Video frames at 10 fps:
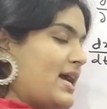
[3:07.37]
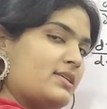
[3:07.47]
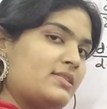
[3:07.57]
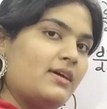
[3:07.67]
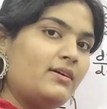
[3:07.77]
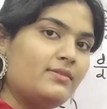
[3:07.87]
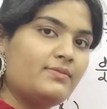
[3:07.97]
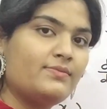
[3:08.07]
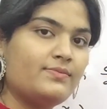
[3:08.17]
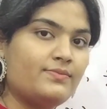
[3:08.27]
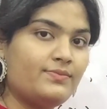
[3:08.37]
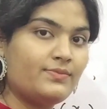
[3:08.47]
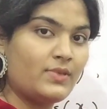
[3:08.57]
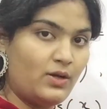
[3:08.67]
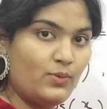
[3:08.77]
x here.
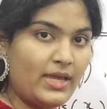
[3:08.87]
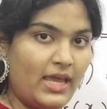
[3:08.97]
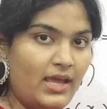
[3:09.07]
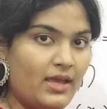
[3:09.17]
Okay,